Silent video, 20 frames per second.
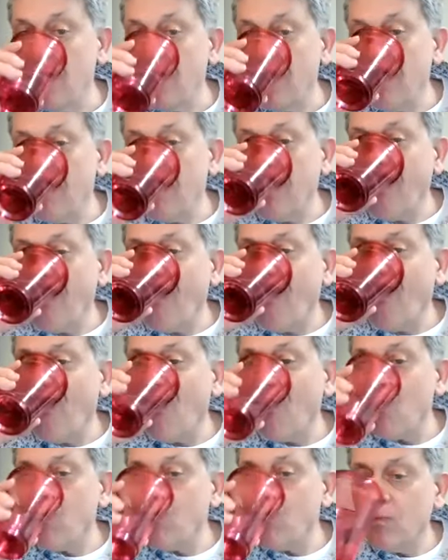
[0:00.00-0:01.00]

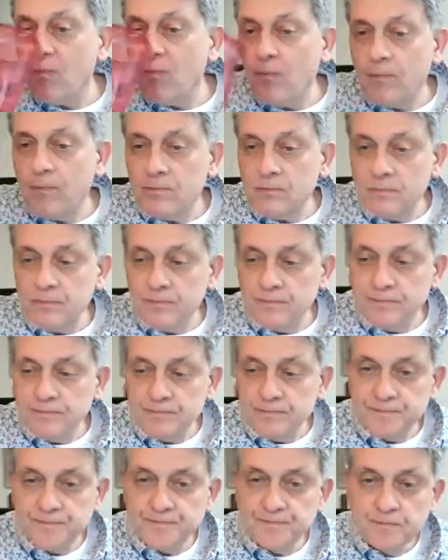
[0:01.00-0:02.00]

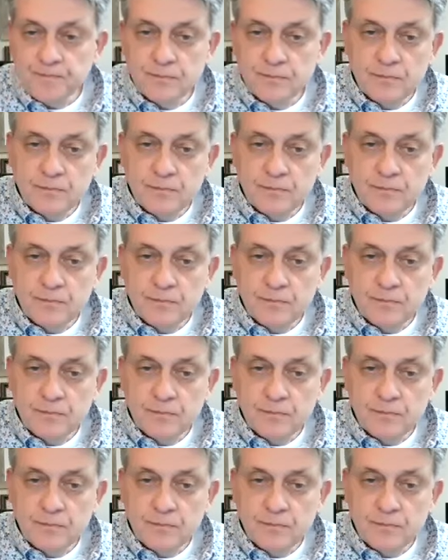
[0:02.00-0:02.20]
Nobody speaks.